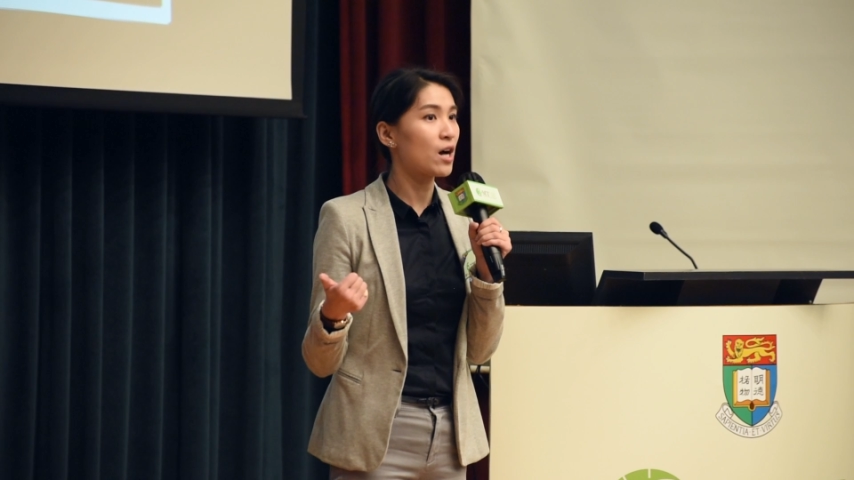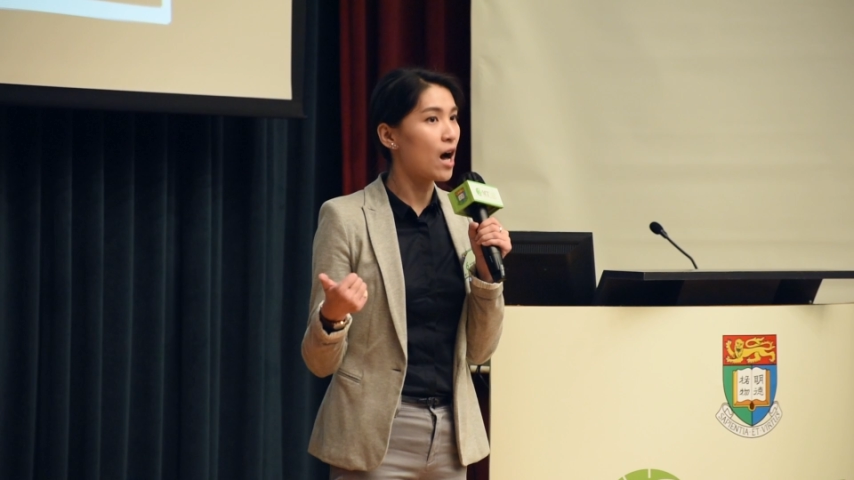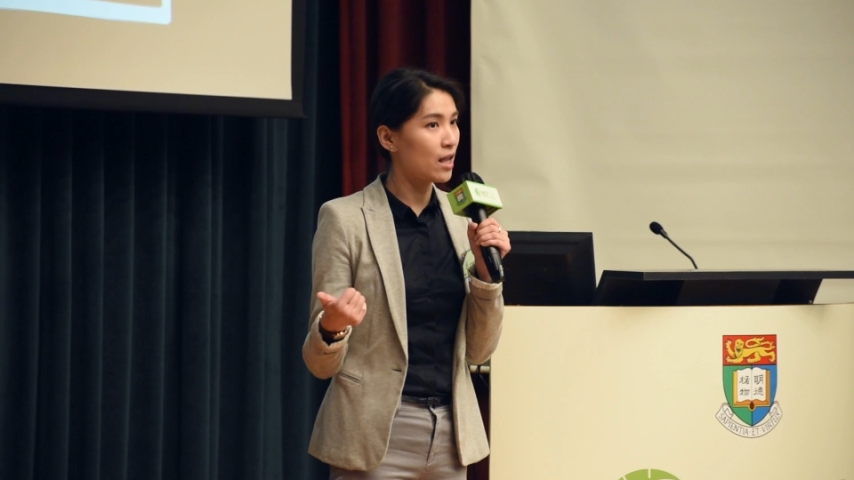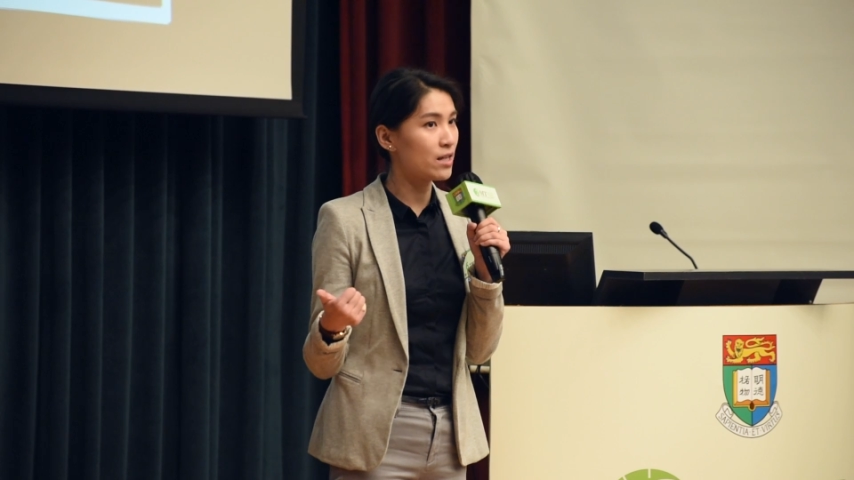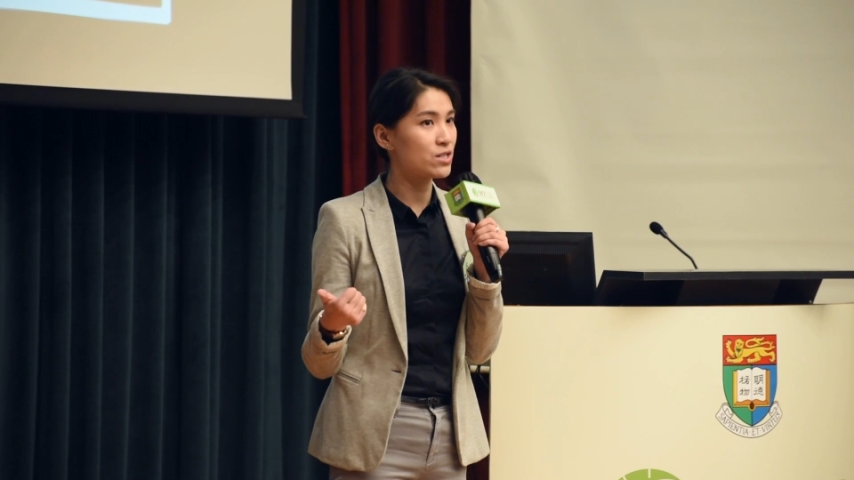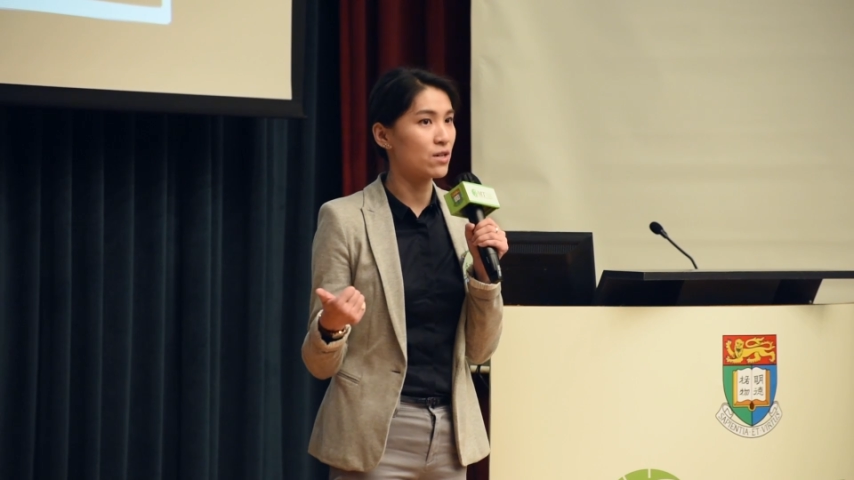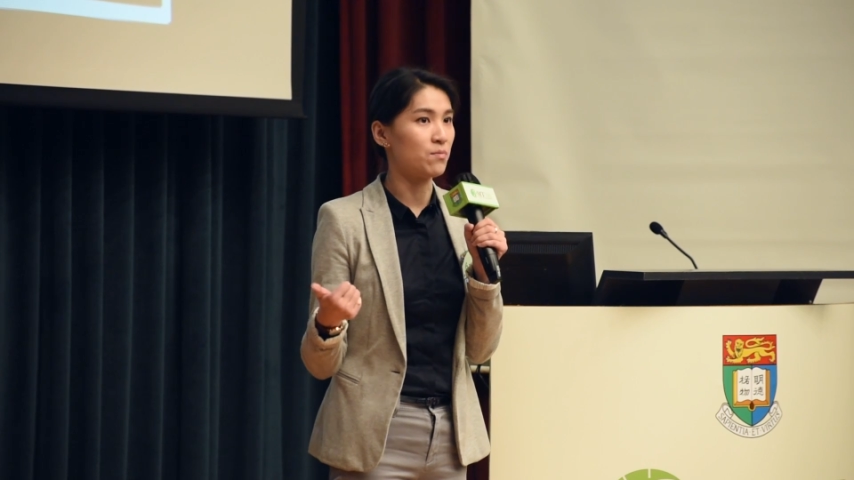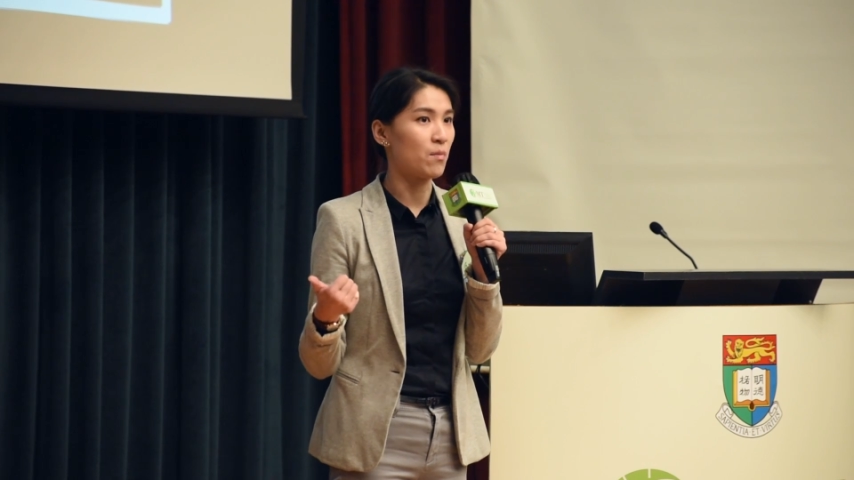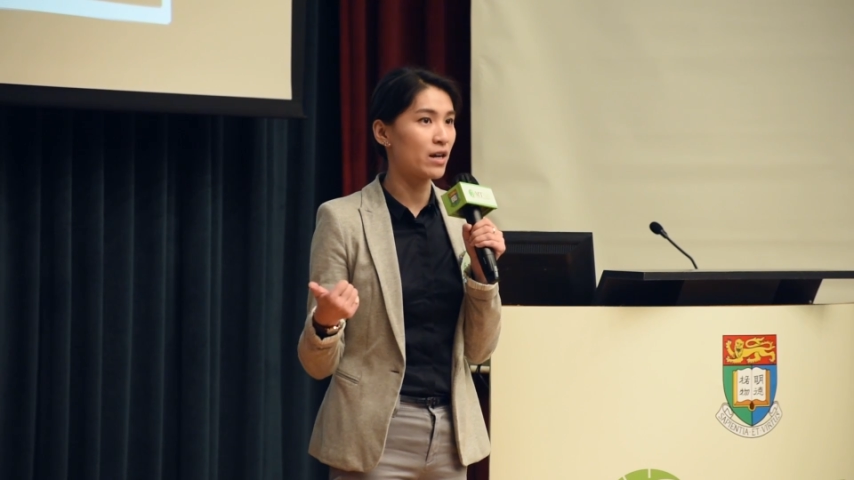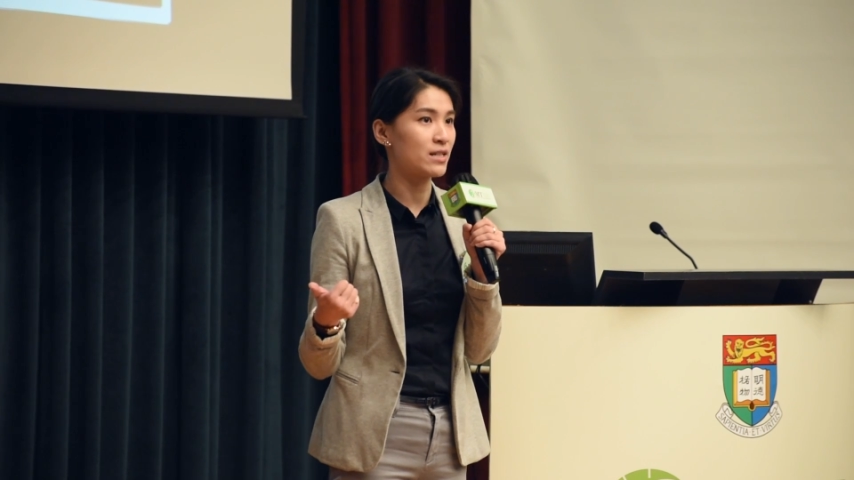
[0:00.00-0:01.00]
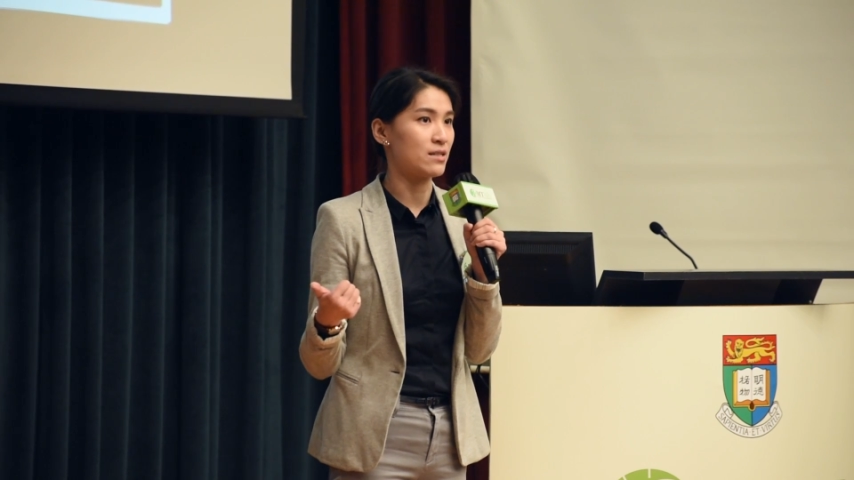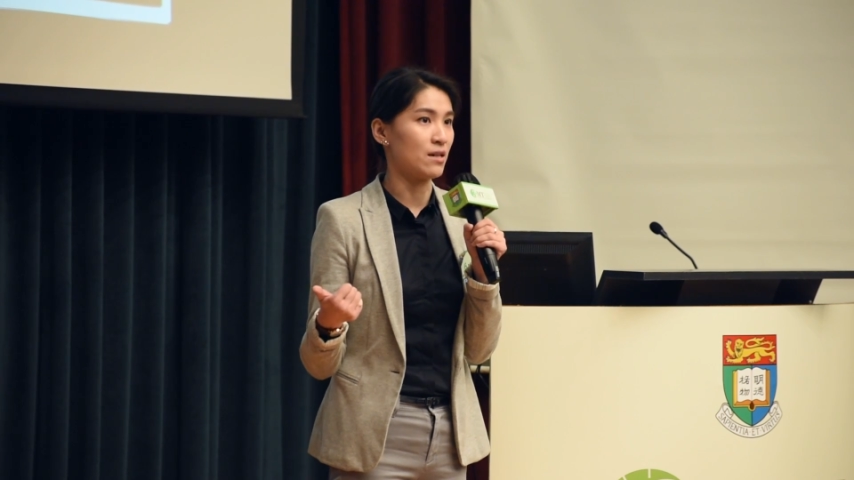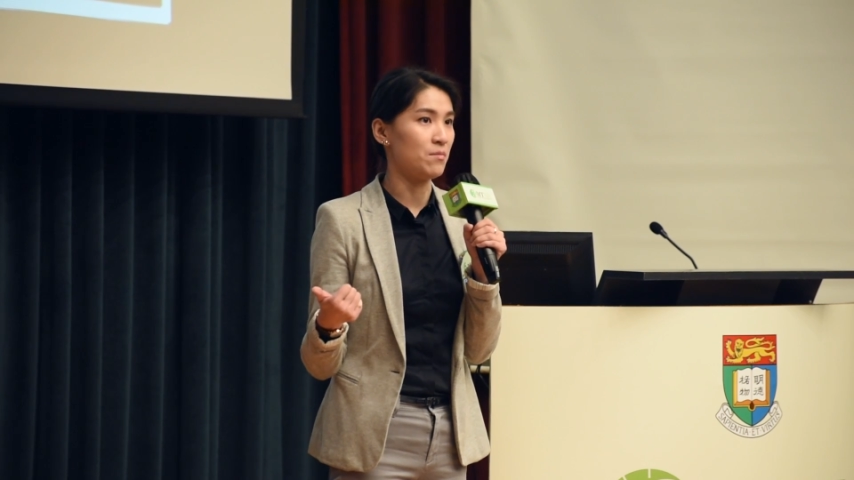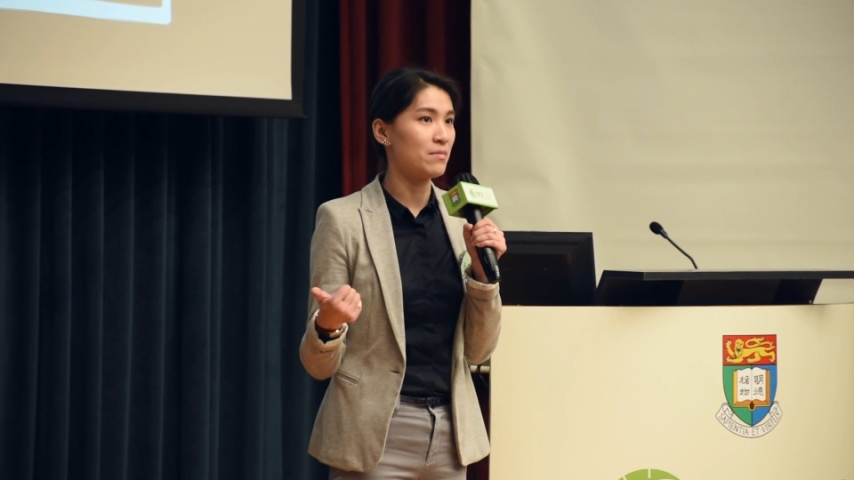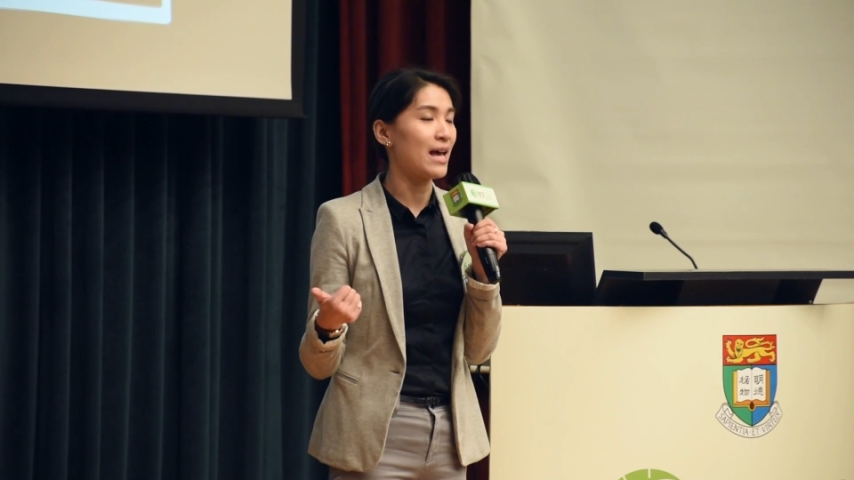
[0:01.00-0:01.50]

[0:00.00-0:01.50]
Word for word: College of Marxism